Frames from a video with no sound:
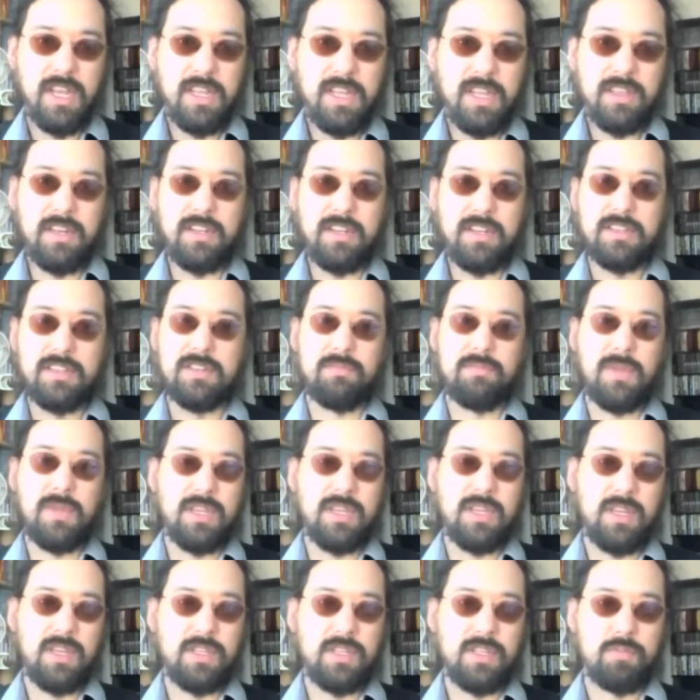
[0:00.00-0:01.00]
that isn't
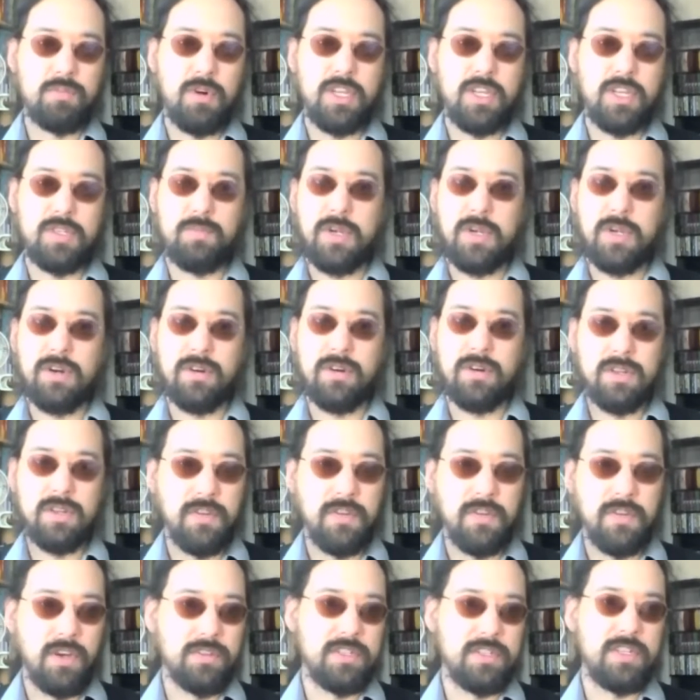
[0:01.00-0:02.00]
making its prosperity
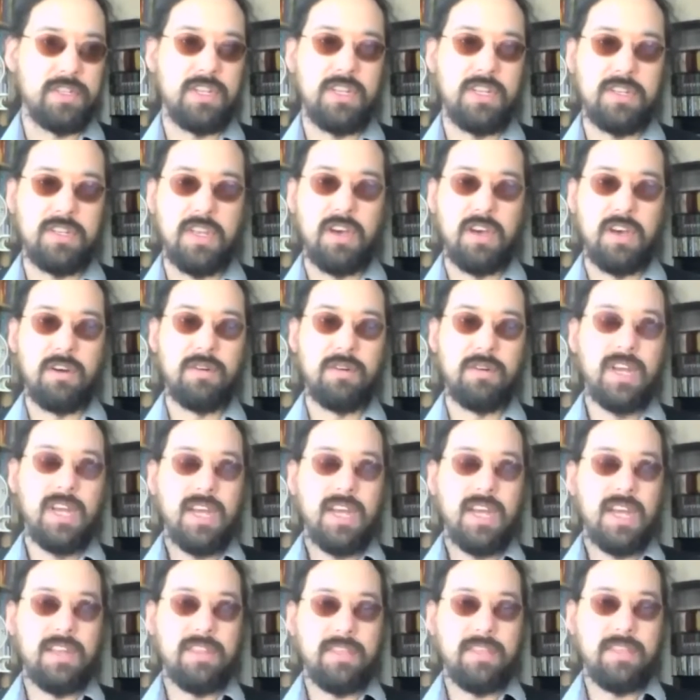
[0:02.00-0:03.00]
felt in India.
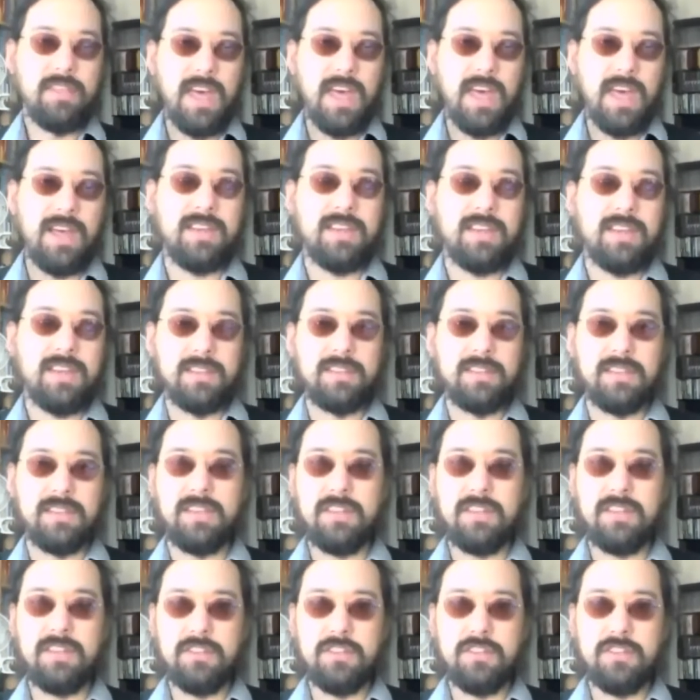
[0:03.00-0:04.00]
And that can
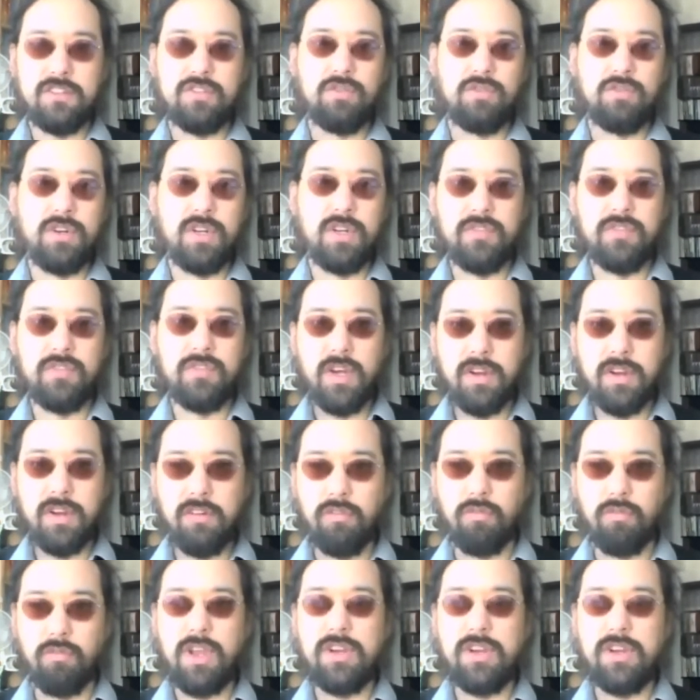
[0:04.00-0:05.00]
lead to sort of a
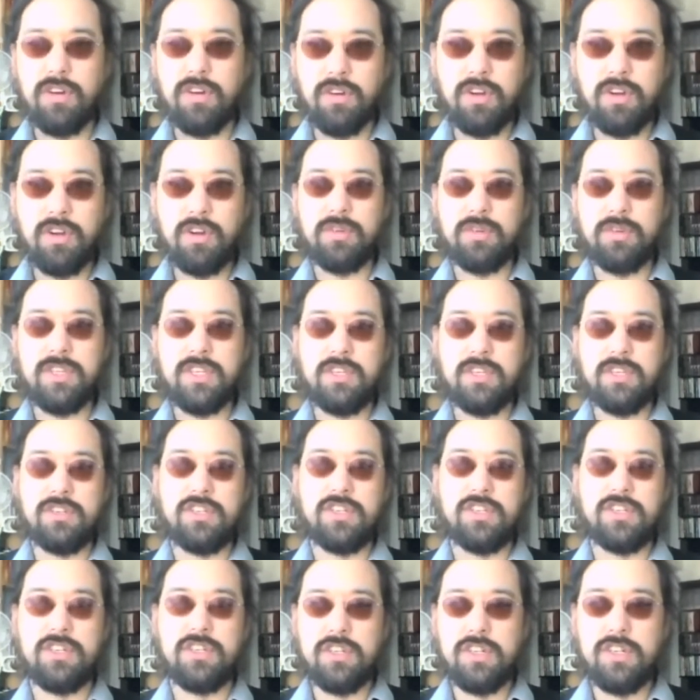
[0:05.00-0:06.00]
greater
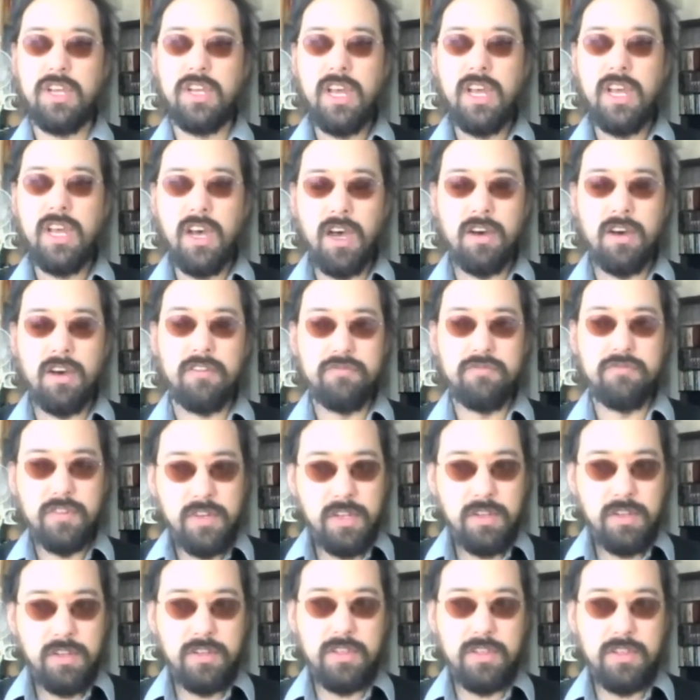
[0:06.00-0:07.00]
cohesion of
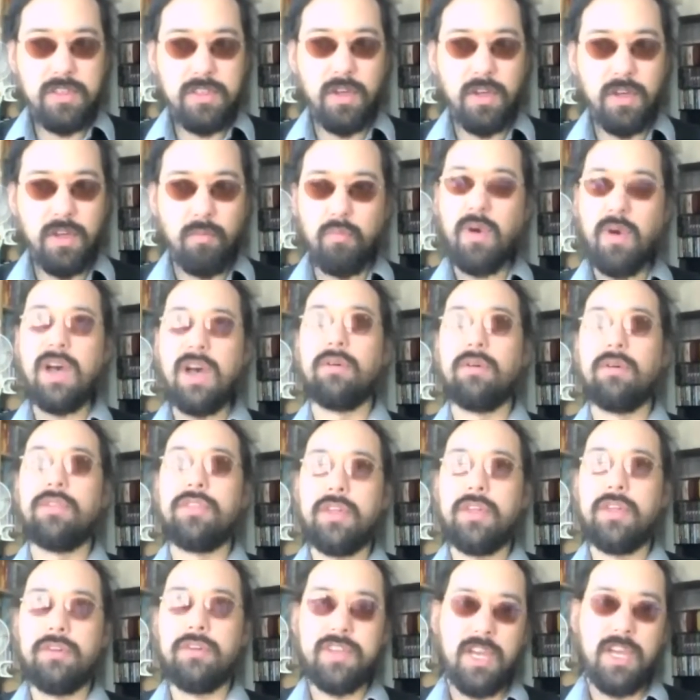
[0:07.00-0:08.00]
the
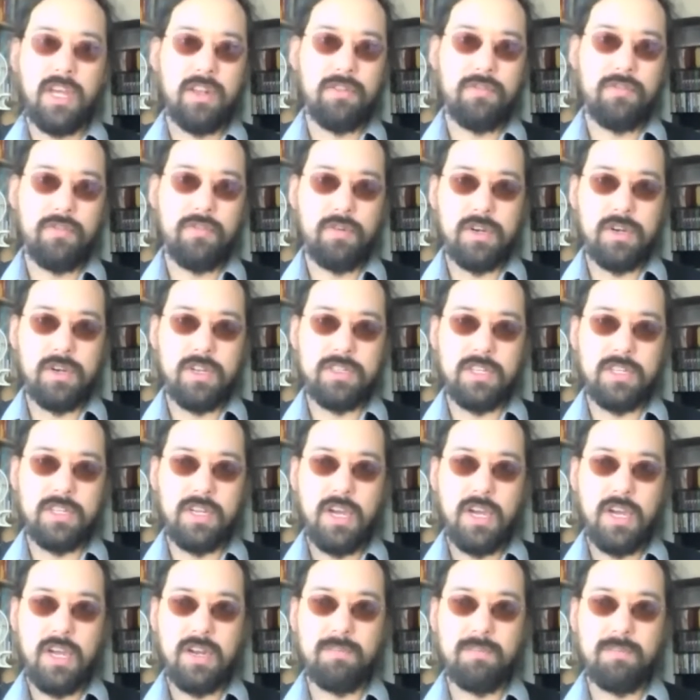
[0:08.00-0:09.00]
wealth of California's
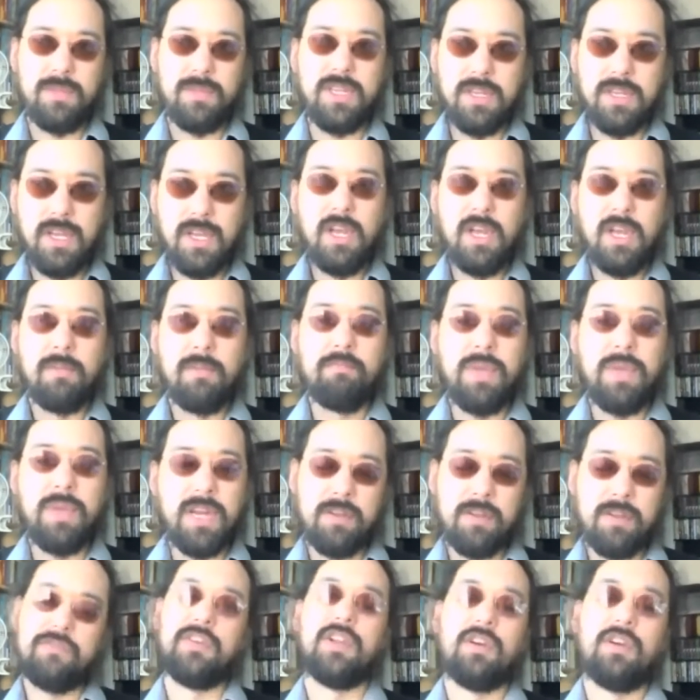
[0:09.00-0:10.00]
economy
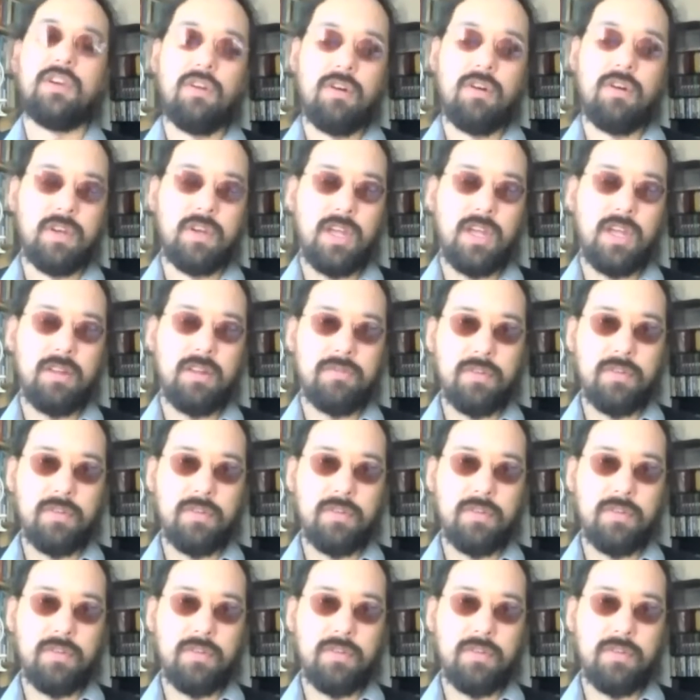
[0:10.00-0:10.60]
benefiting all California.